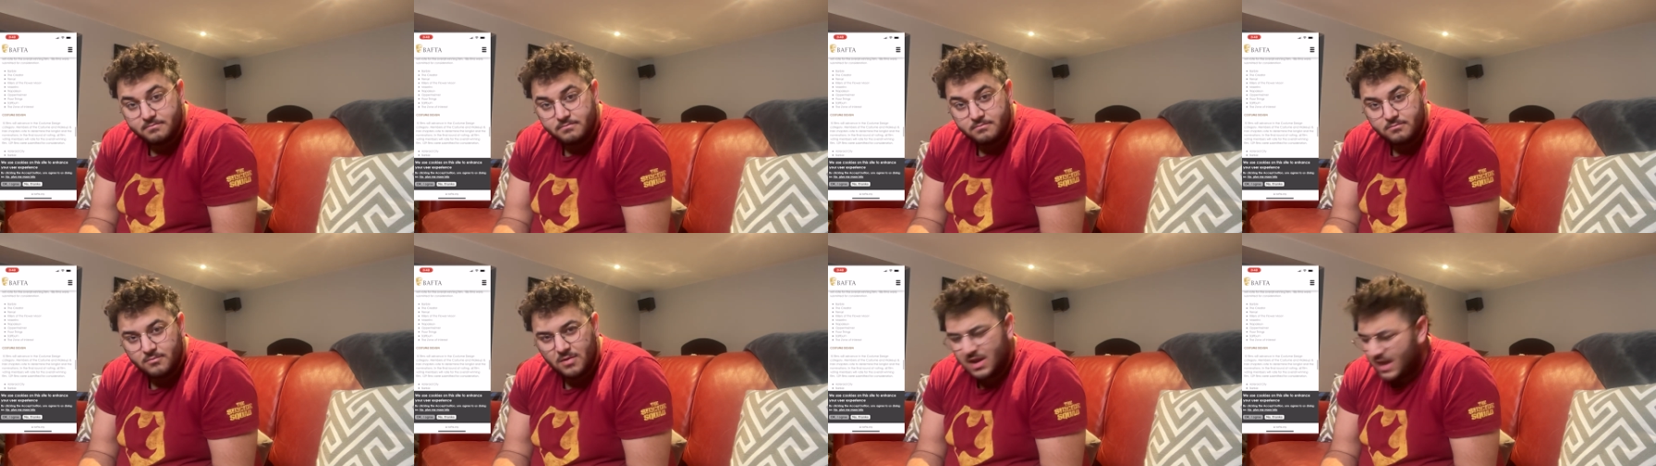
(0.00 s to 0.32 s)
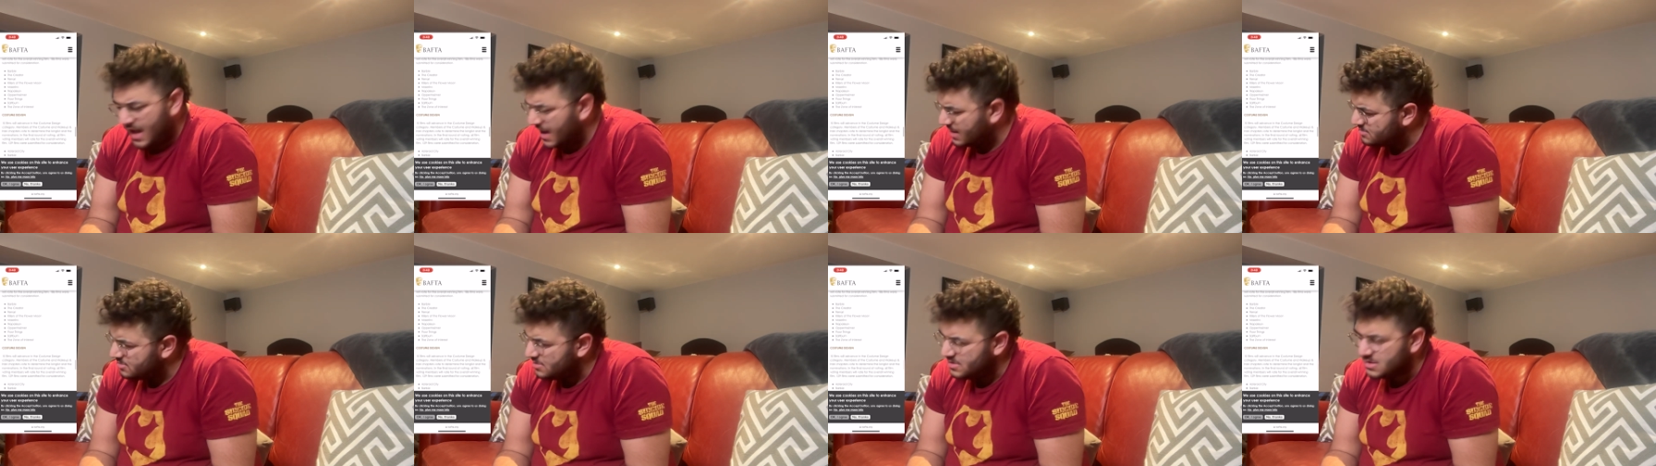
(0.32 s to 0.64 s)
Wait,
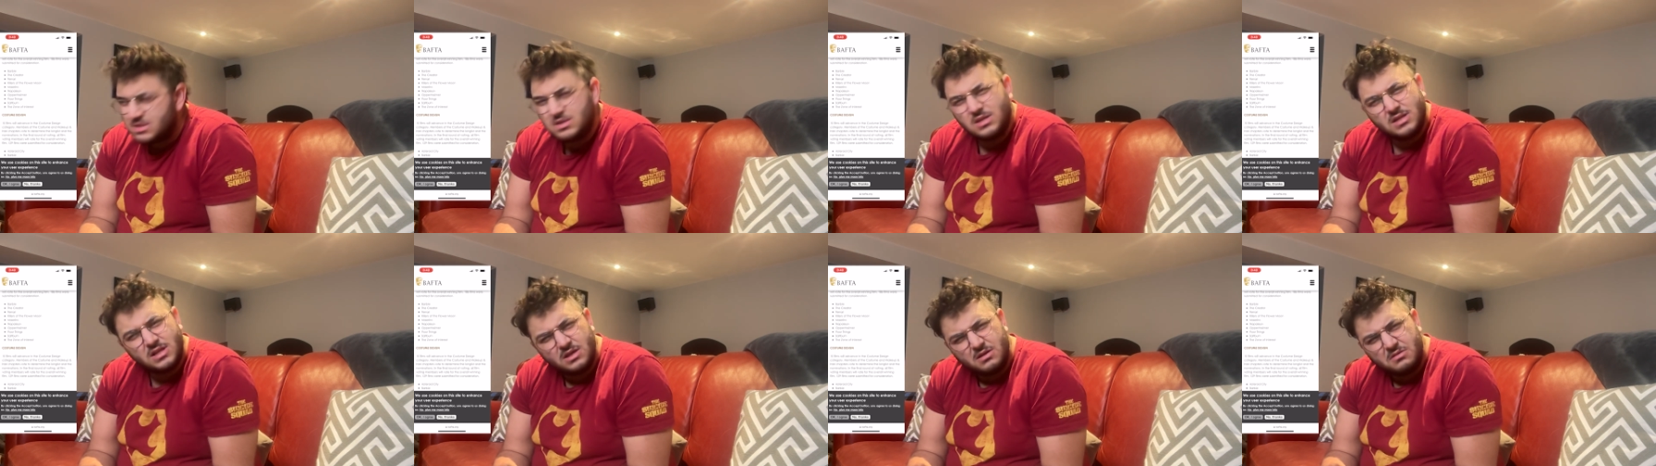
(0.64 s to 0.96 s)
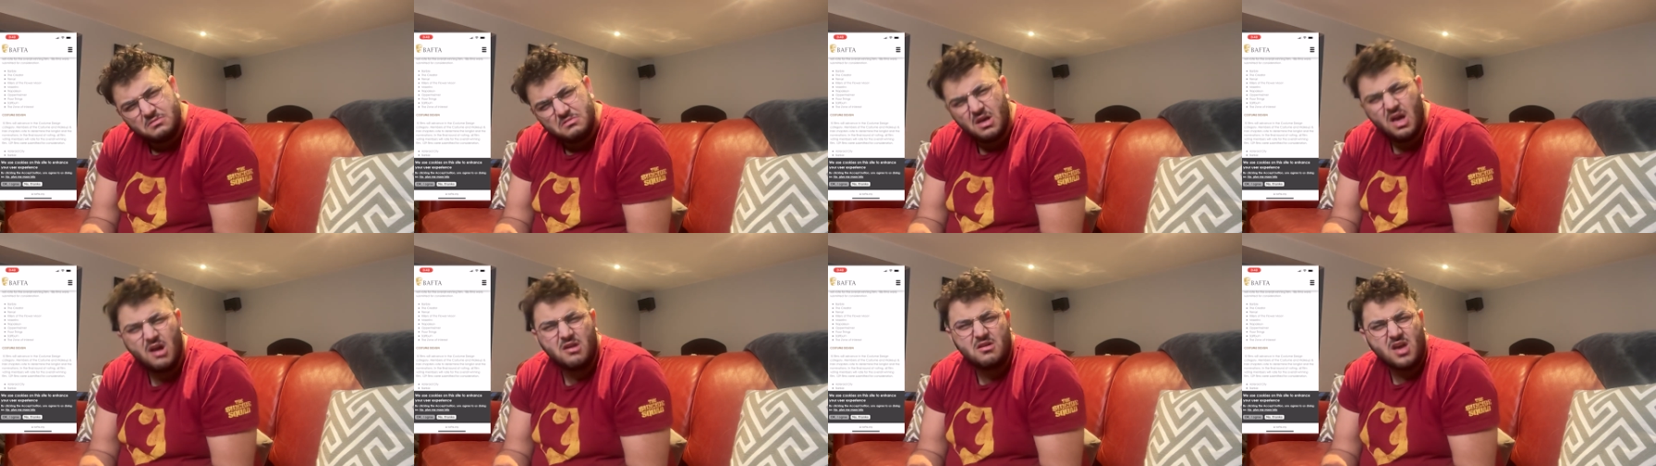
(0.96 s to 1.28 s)
Asteroid City?
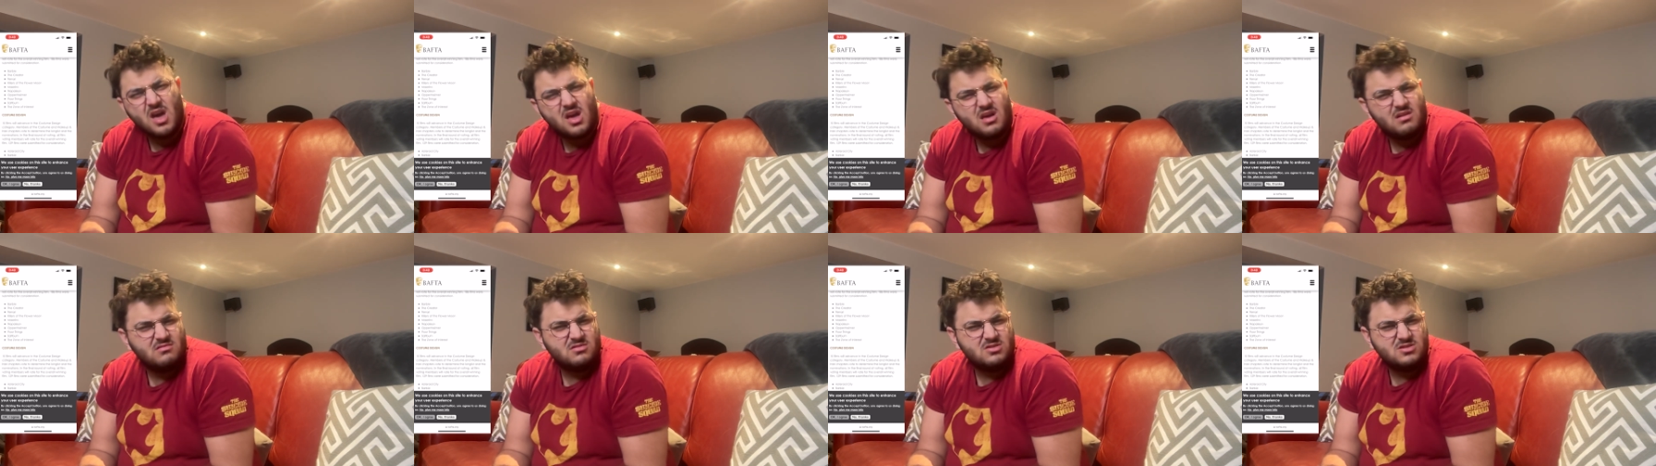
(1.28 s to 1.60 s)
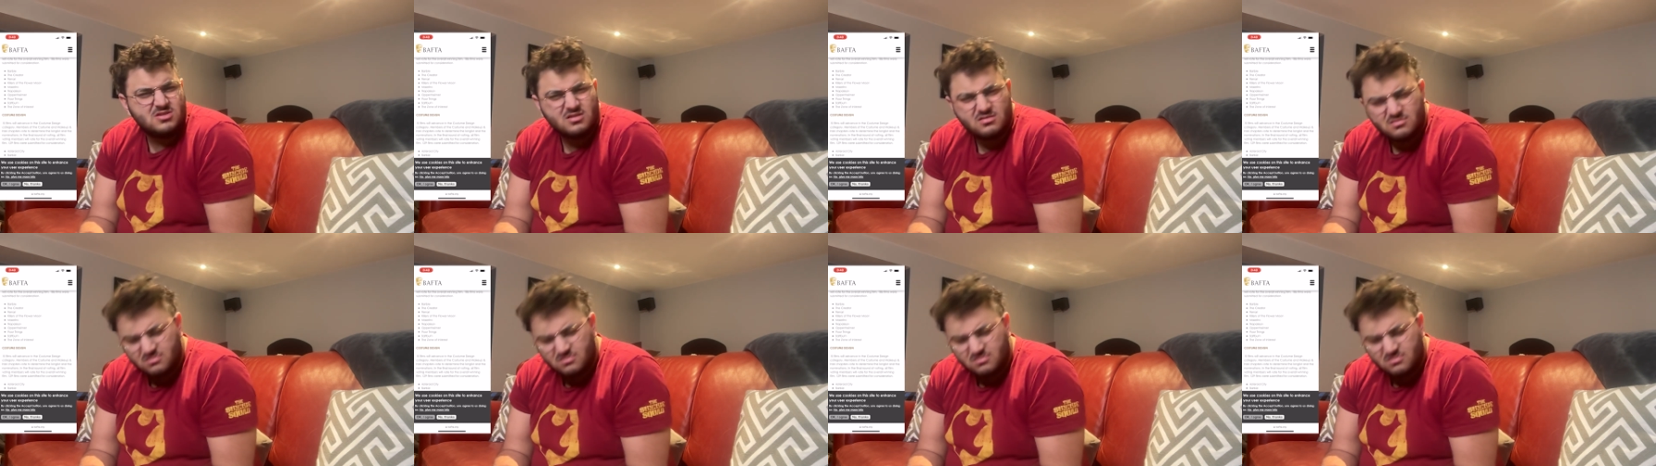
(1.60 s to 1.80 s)
Okay, sure.